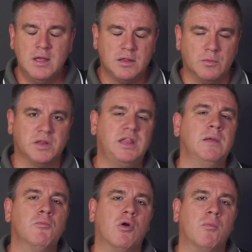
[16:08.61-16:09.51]
So we're
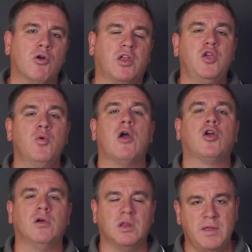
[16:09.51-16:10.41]
seeing more and more QR
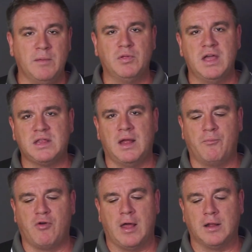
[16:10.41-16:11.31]
codes being placed on
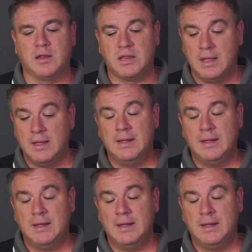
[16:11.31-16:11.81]
products